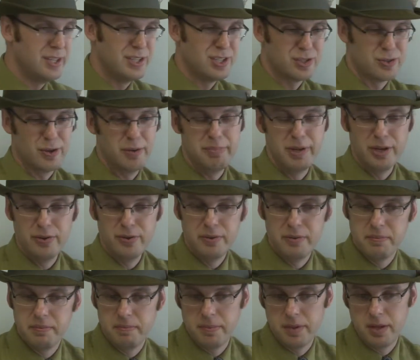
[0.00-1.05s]
distribute
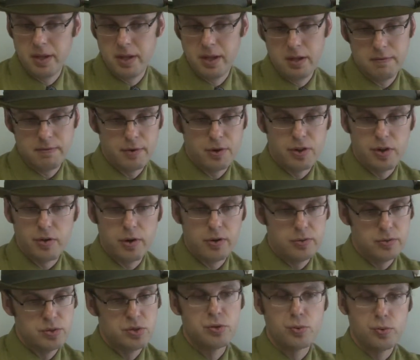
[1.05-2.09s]
for their
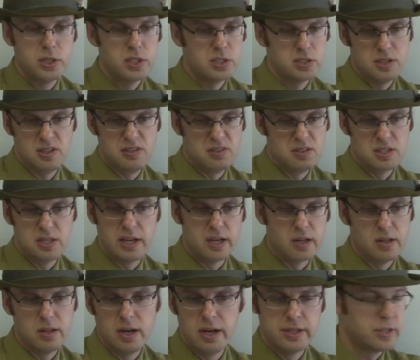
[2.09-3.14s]
own twisted
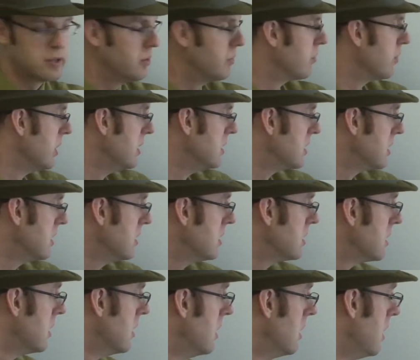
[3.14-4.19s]
psychological reasons.